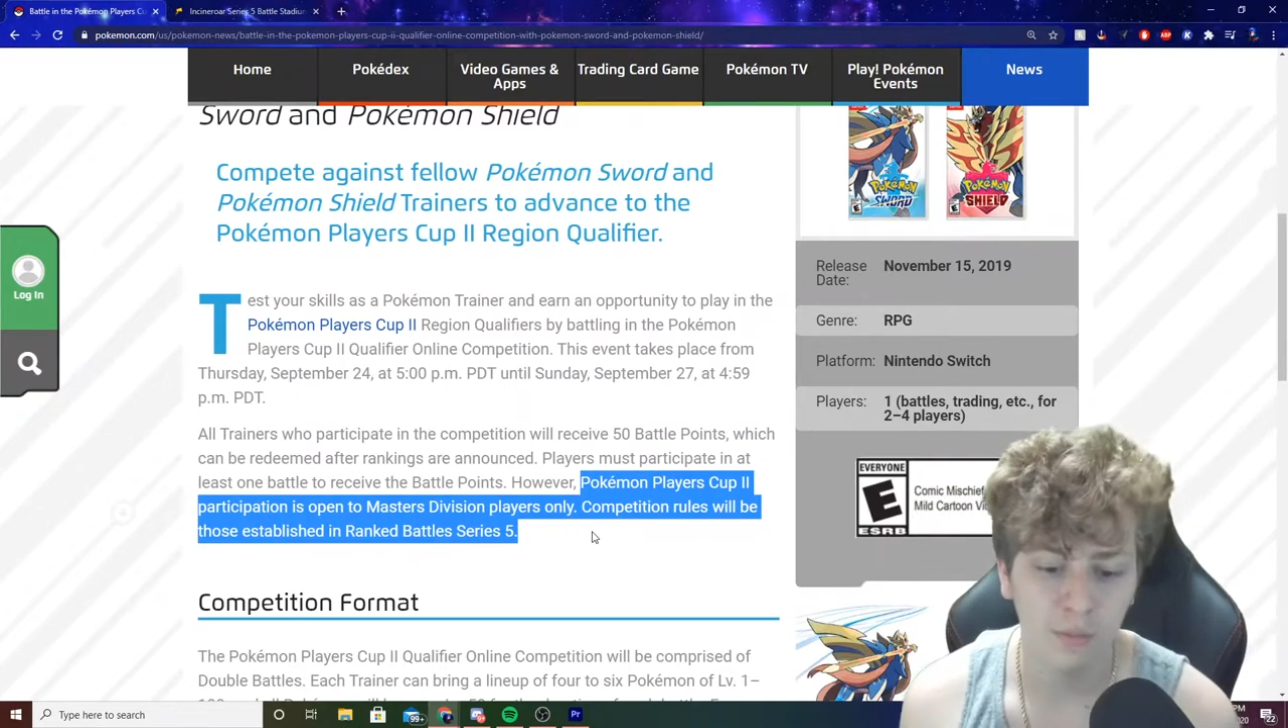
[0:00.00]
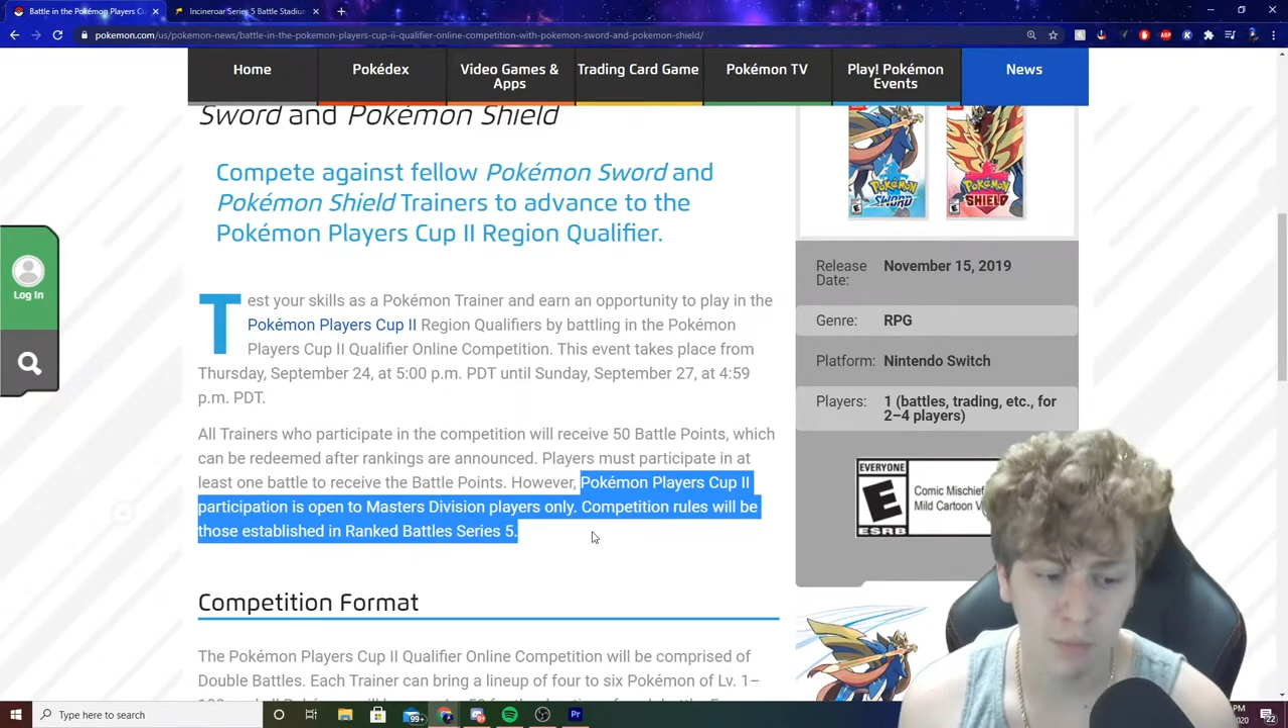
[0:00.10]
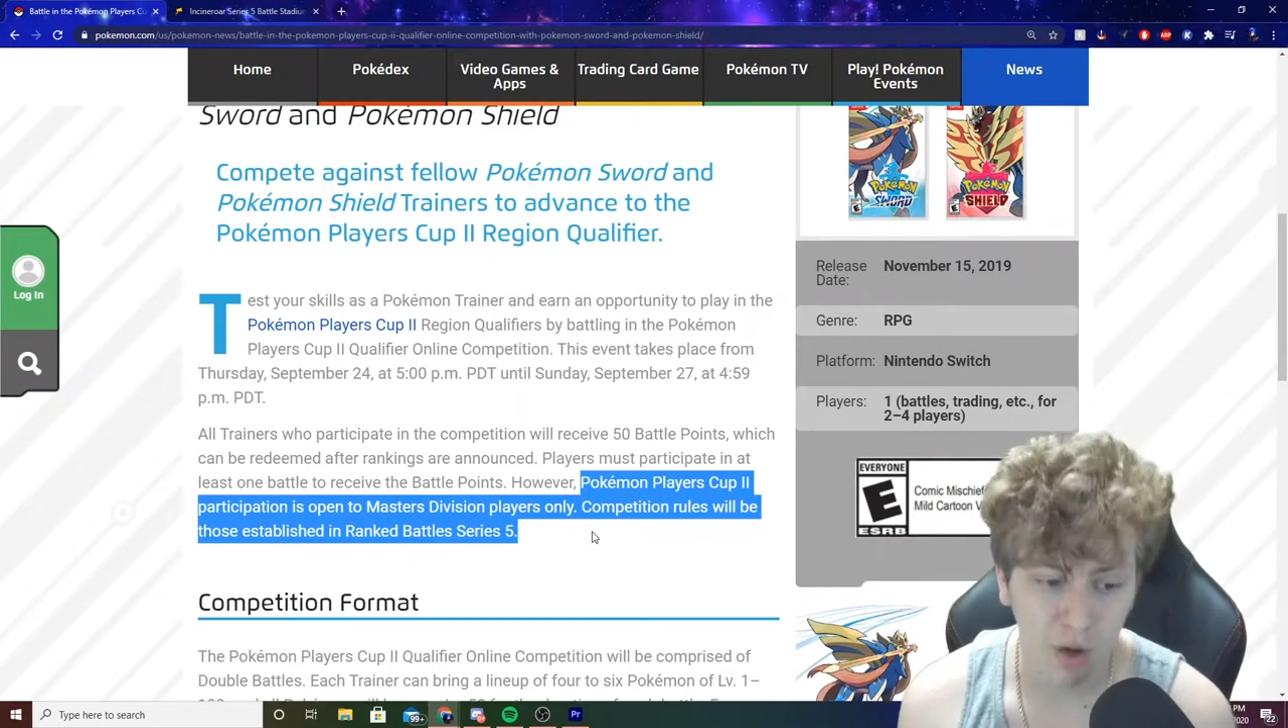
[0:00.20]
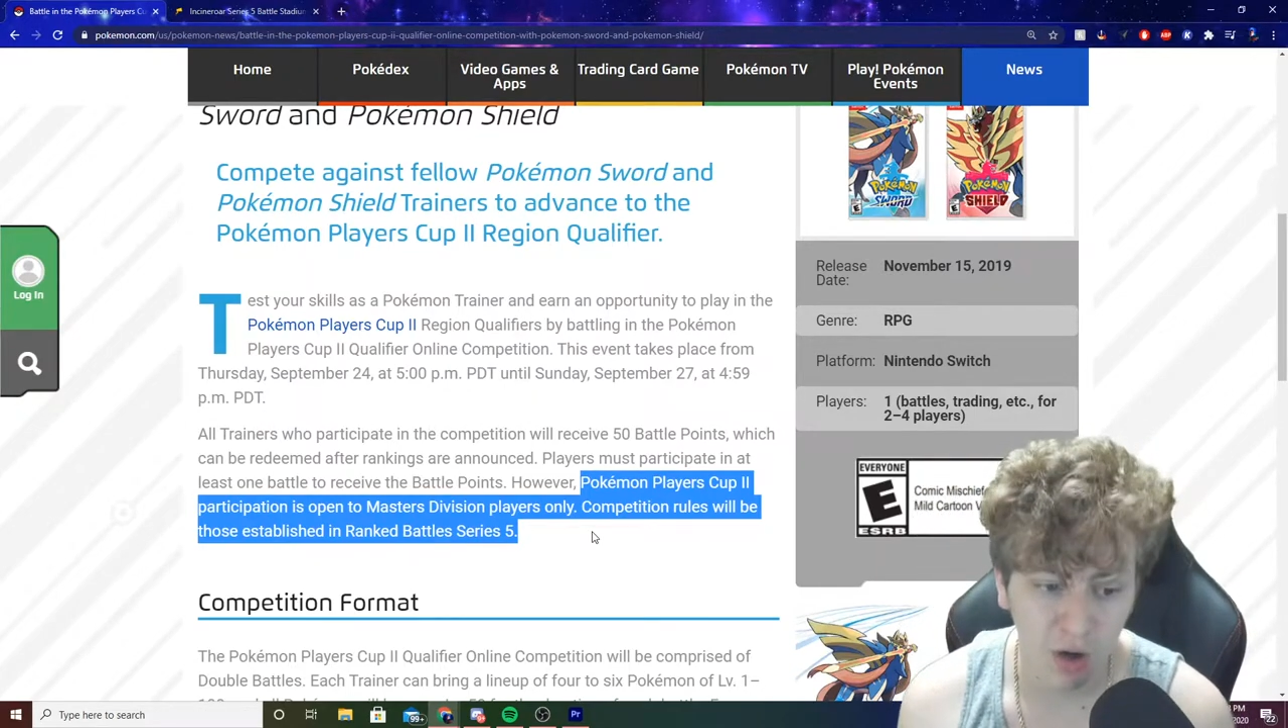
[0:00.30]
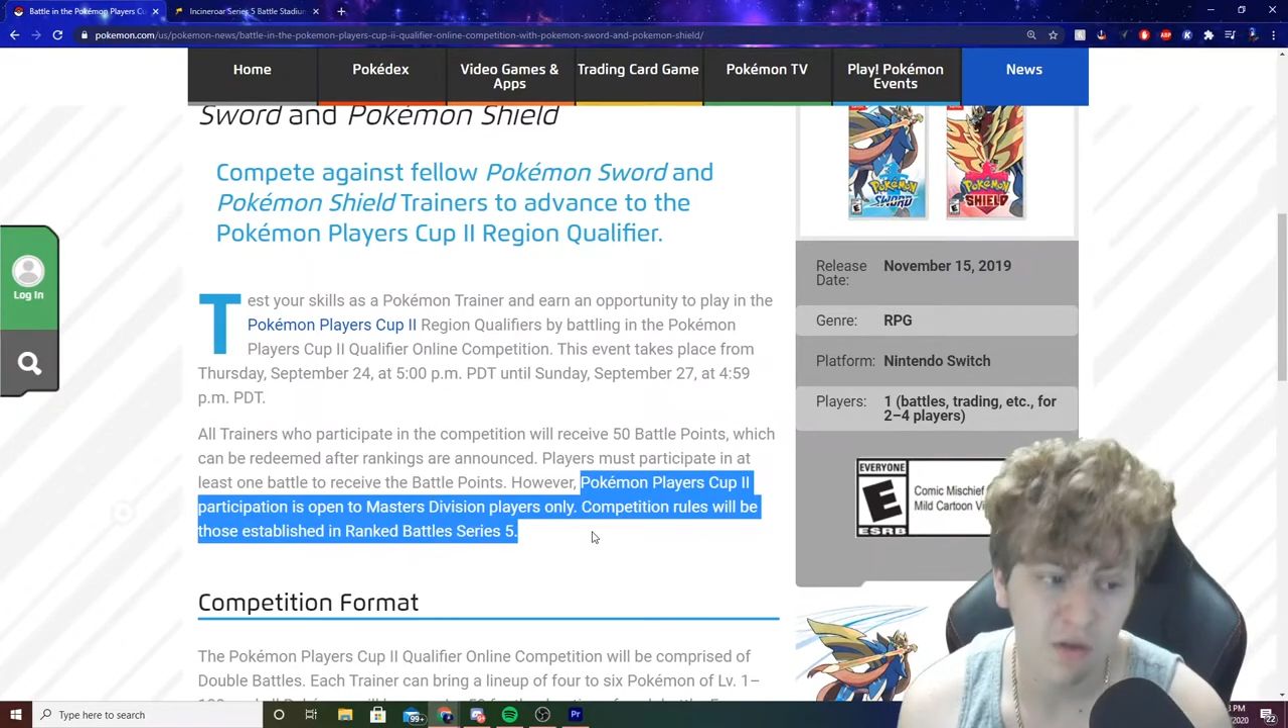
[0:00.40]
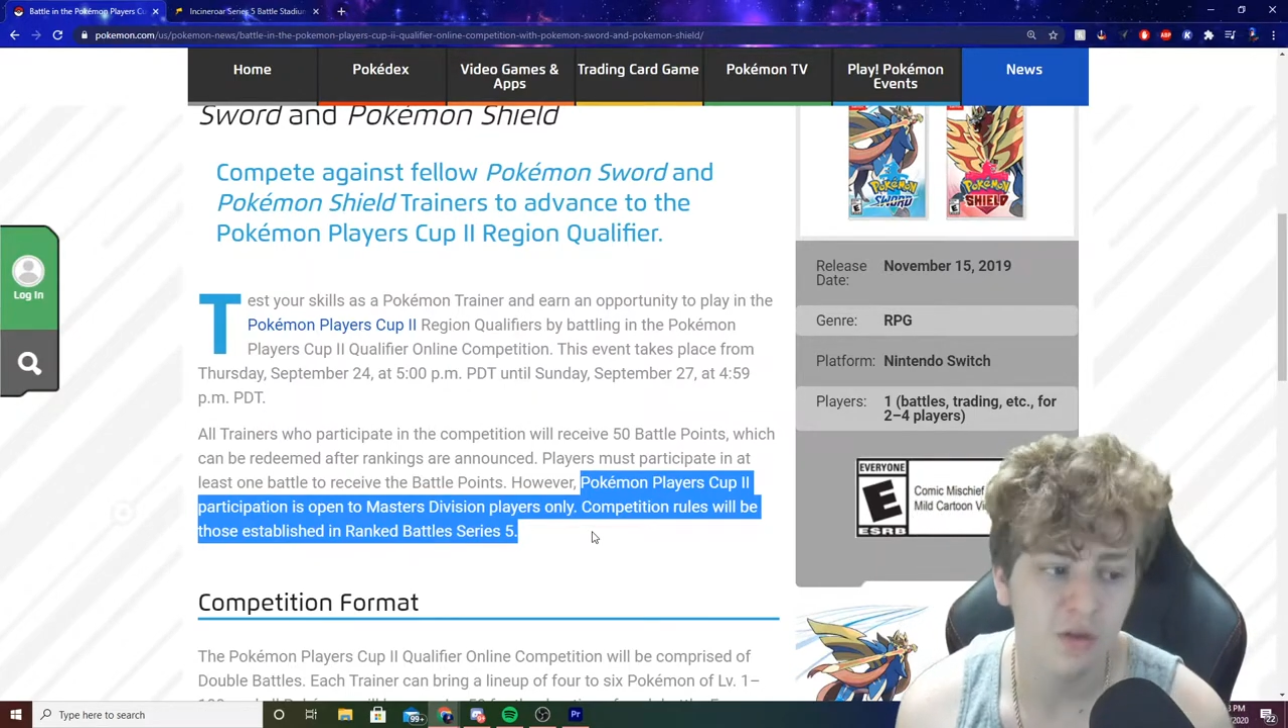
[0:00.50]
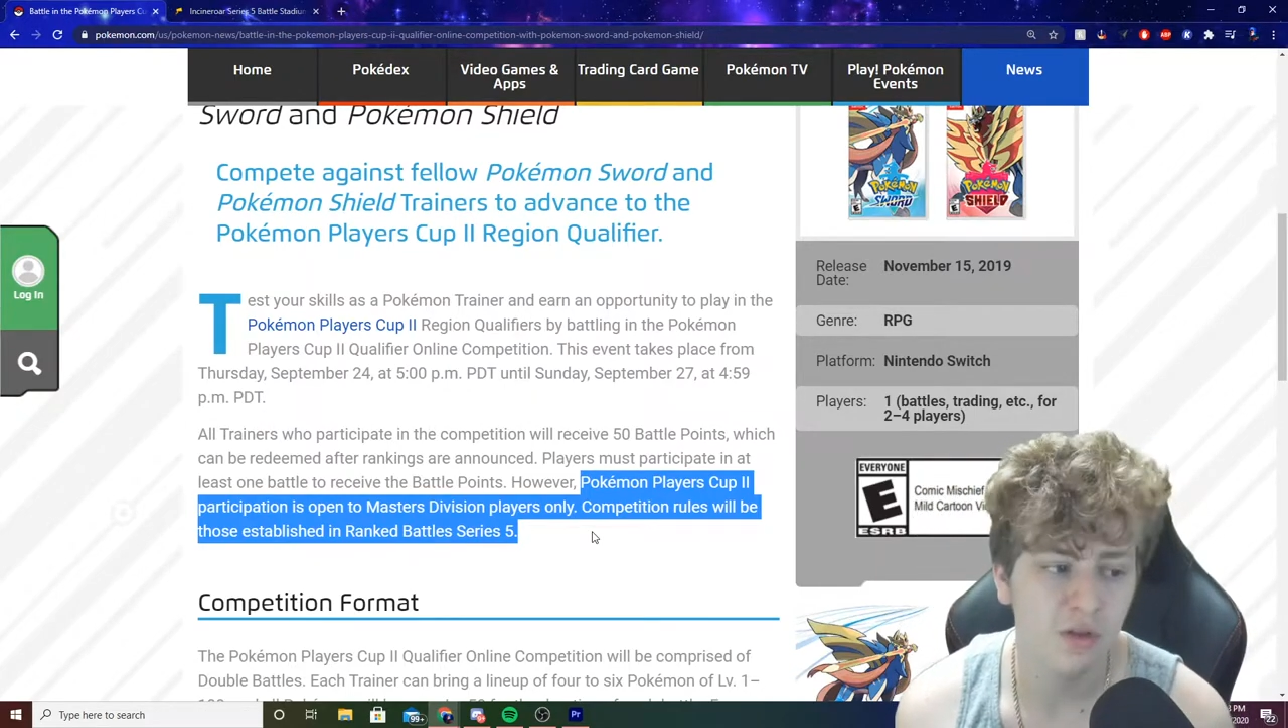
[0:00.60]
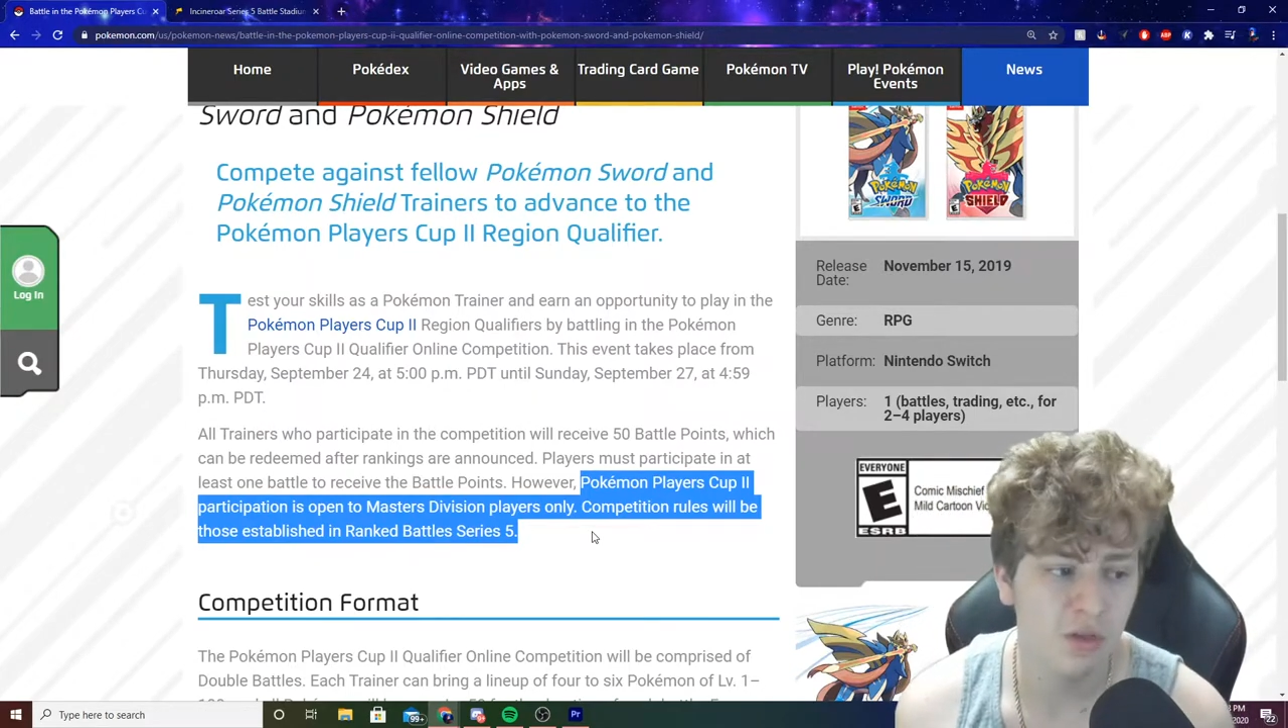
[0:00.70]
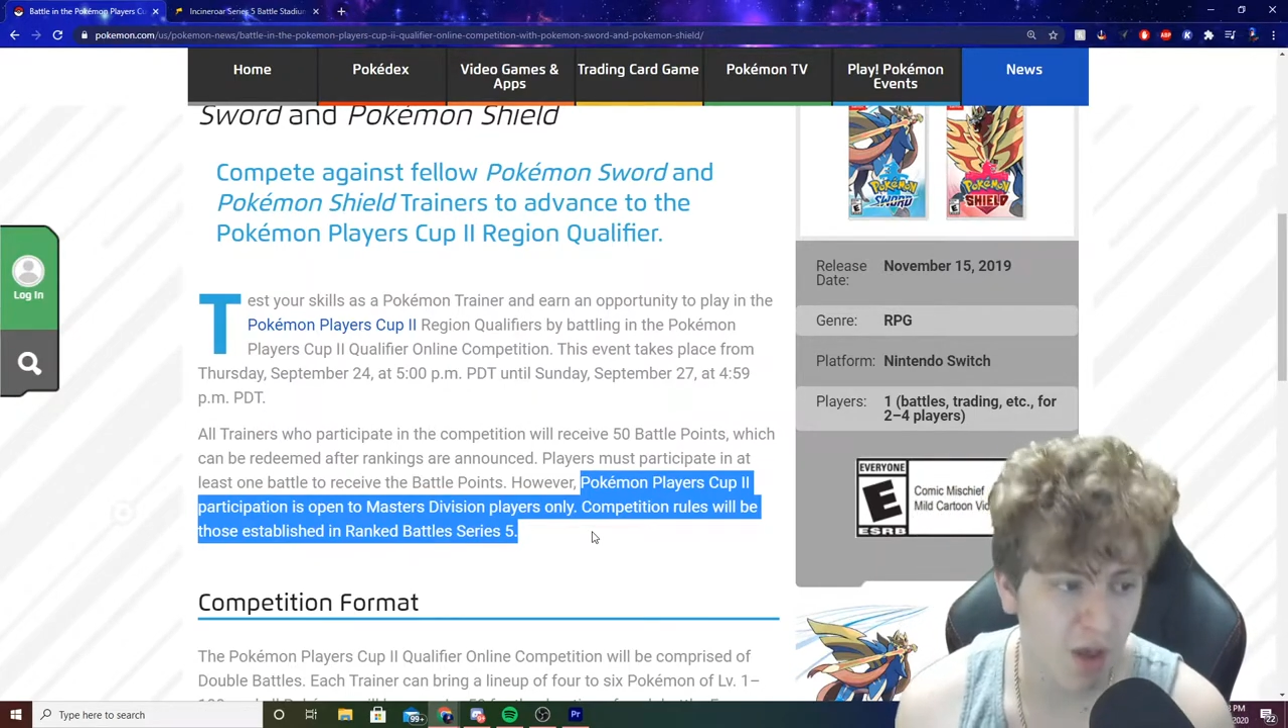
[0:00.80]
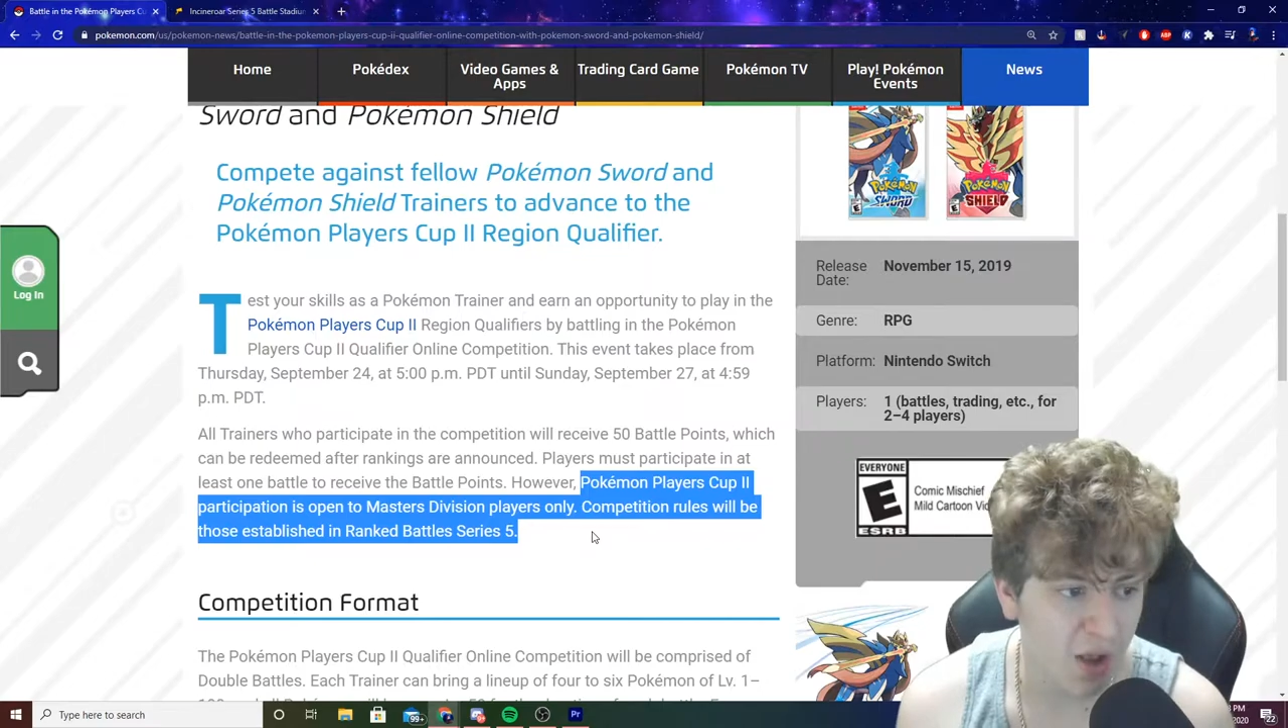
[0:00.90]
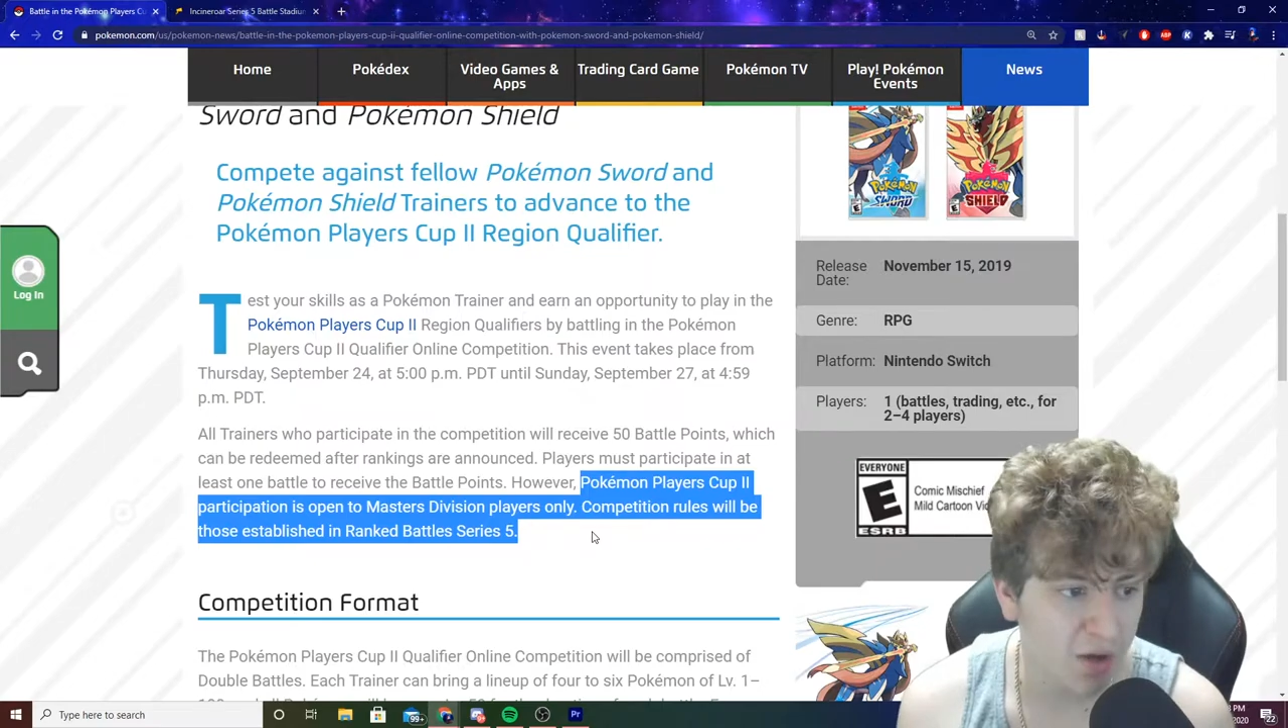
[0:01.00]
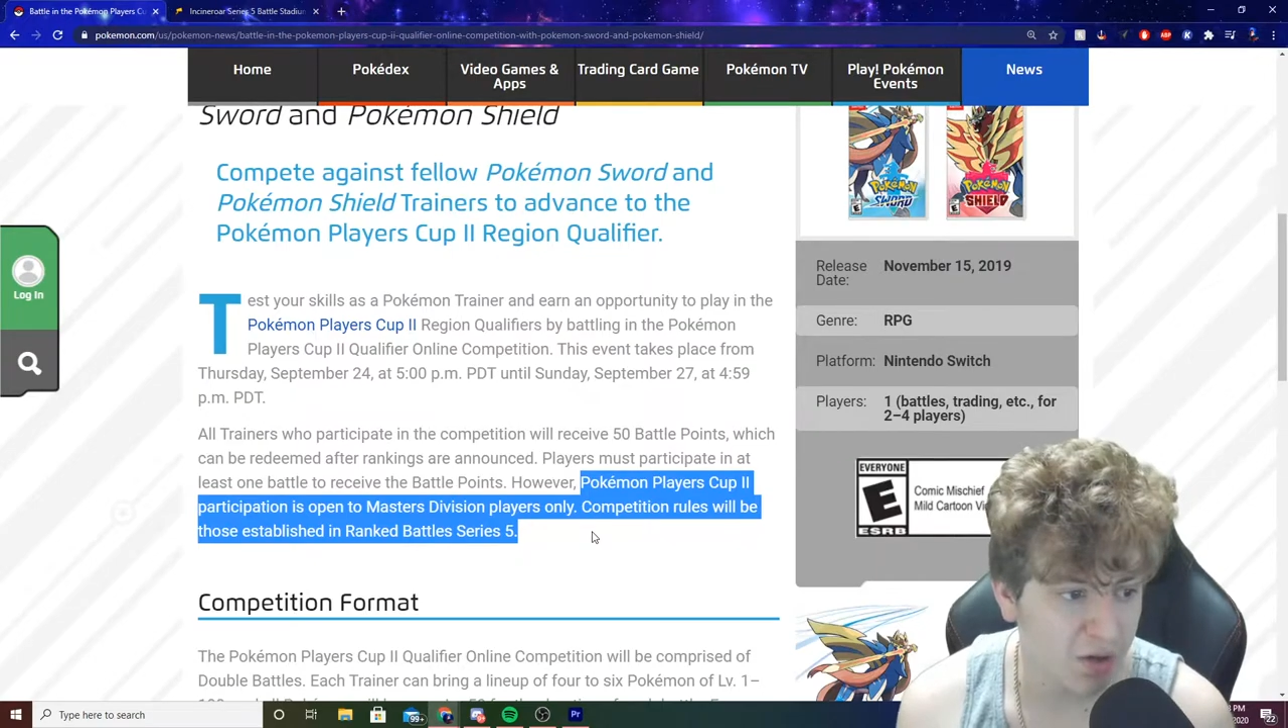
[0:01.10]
but that